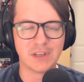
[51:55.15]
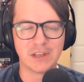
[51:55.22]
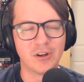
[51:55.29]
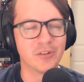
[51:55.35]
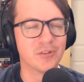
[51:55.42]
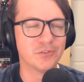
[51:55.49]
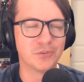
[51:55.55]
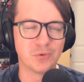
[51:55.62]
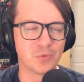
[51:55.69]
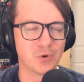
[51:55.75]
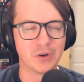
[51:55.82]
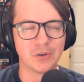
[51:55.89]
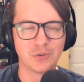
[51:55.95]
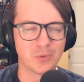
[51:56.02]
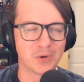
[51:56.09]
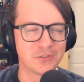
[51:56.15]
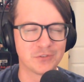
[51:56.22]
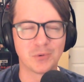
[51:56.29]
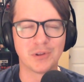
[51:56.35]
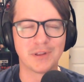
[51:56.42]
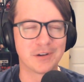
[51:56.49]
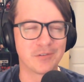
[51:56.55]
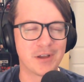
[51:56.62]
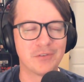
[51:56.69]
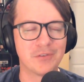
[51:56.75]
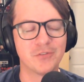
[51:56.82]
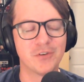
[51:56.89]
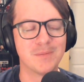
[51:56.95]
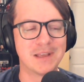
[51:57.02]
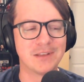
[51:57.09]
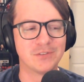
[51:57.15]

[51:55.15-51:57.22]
All those sort of words are what's swirling around for me.